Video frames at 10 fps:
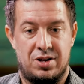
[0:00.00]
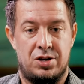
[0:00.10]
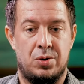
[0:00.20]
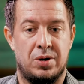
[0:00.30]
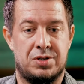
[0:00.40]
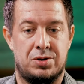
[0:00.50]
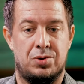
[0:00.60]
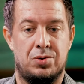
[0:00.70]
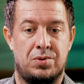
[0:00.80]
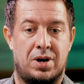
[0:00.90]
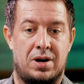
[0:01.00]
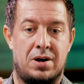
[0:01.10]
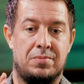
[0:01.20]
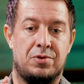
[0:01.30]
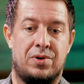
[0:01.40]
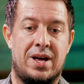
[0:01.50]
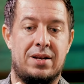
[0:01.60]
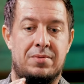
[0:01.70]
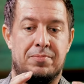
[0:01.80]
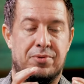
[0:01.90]
you also um,
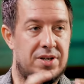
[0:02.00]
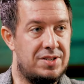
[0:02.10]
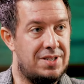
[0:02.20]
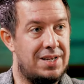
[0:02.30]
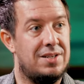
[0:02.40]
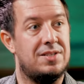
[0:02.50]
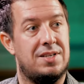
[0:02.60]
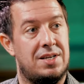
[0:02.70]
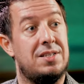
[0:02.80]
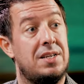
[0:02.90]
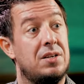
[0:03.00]
create pre-seed seed